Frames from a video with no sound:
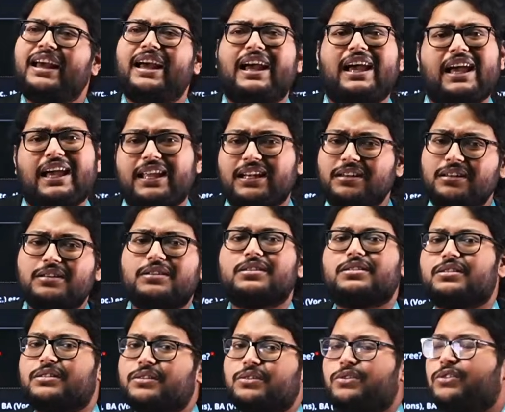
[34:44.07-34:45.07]
and
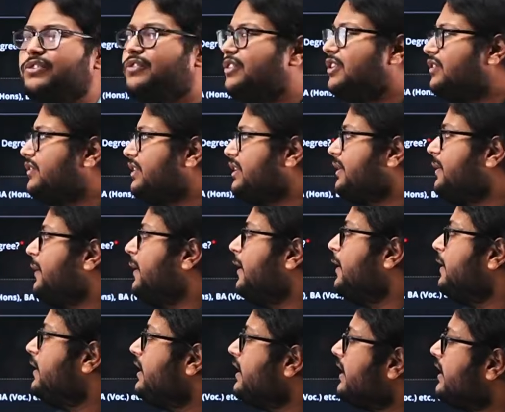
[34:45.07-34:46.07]
go forward.
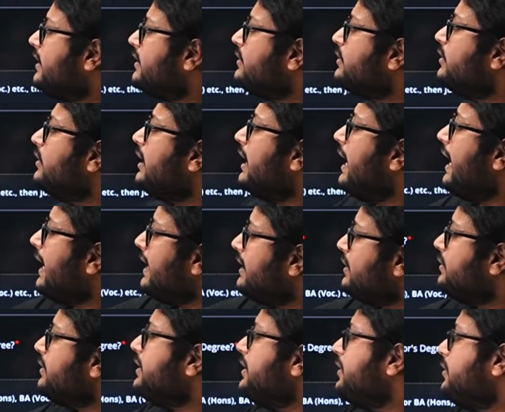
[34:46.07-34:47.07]
Okay, so and you
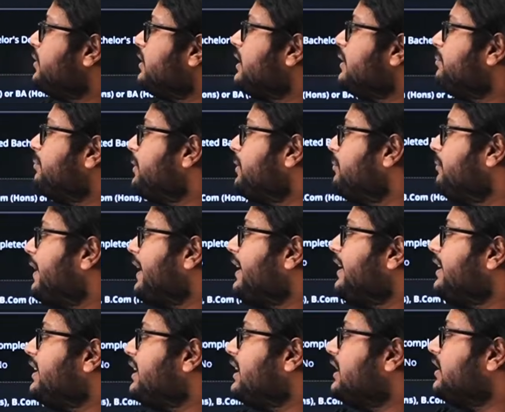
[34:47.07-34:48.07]
need to keep in mind
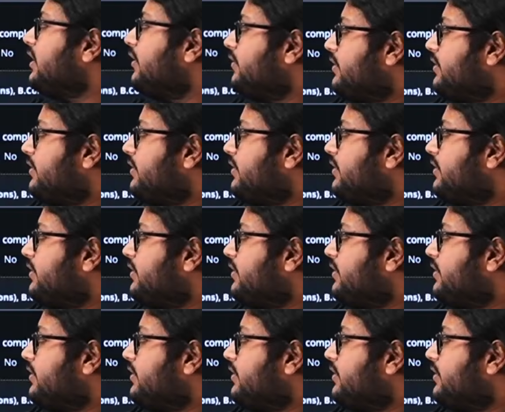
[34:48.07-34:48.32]
you have to